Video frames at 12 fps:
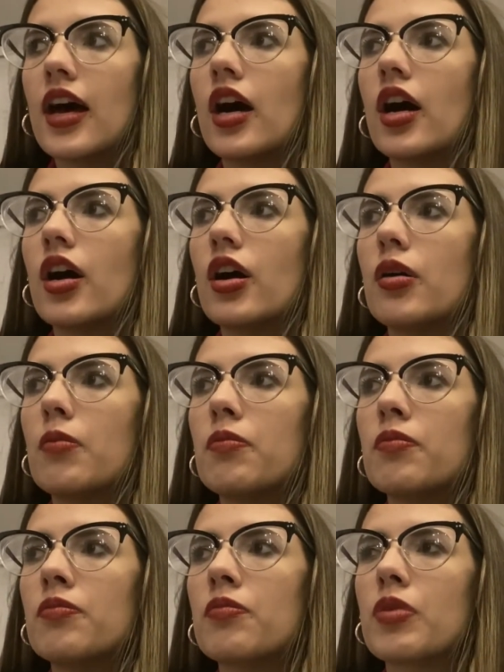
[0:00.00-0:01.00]

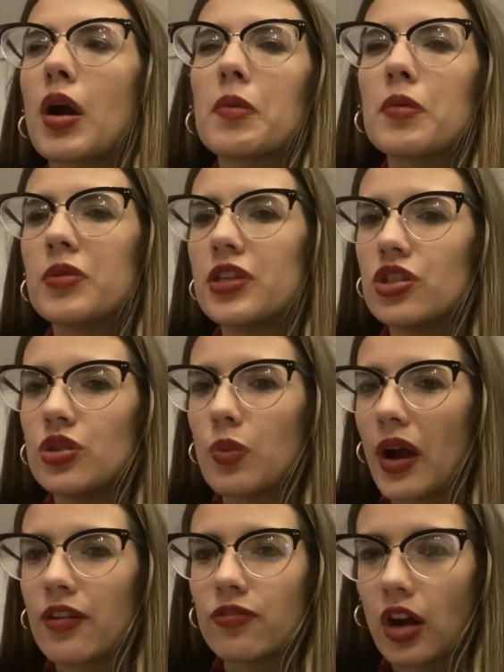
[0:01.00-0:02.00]
Um, probably do
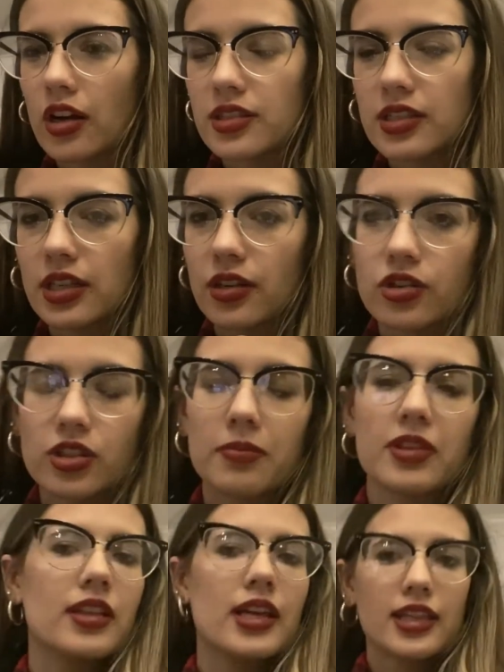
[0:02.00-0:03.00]
white frosting or
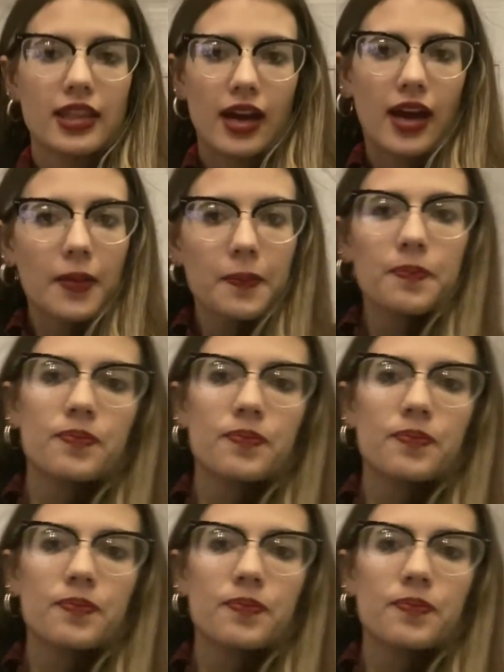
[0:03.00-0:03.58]
something like that.